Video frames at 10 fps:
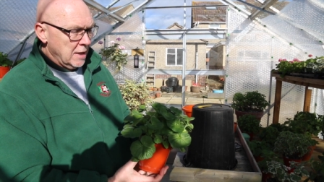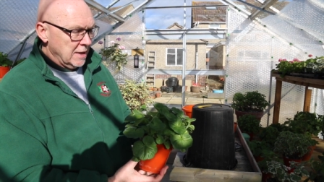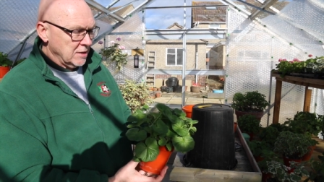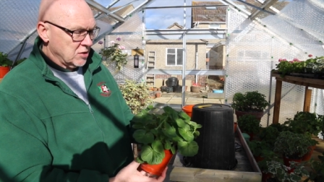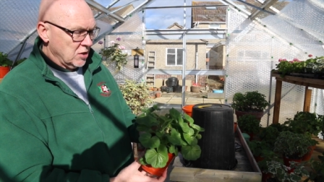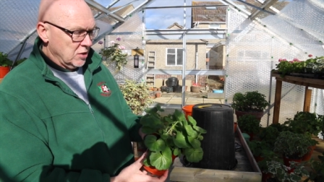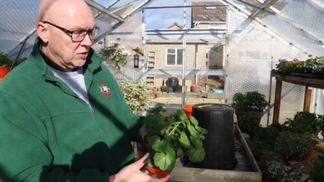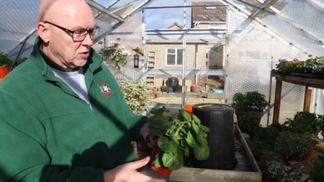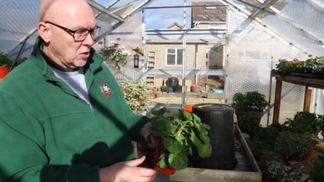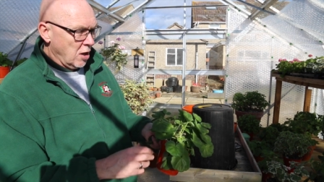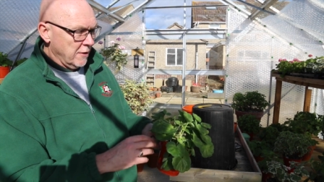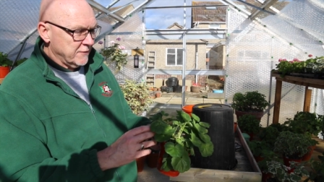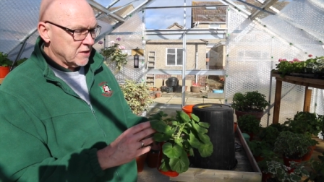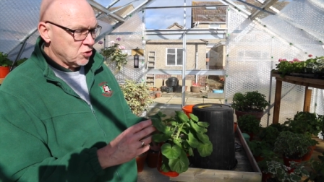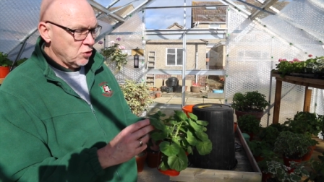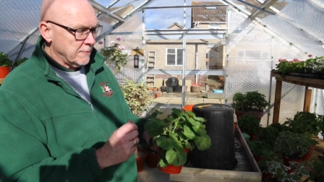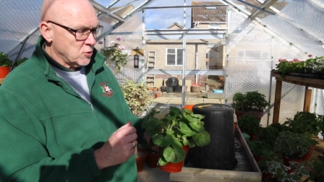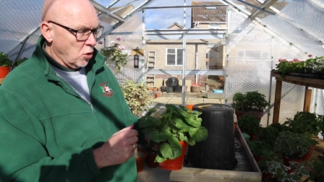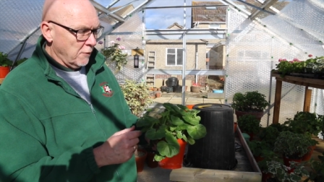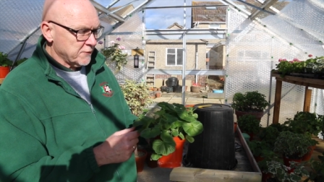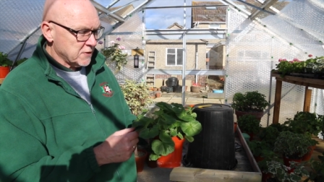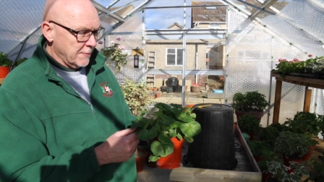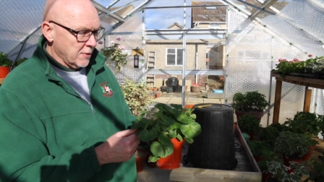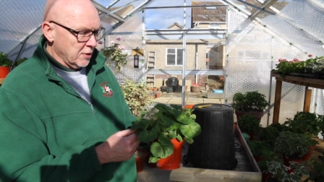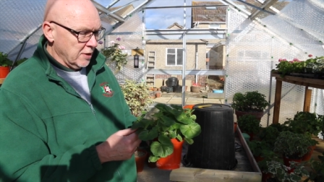is that I've stripped off some of the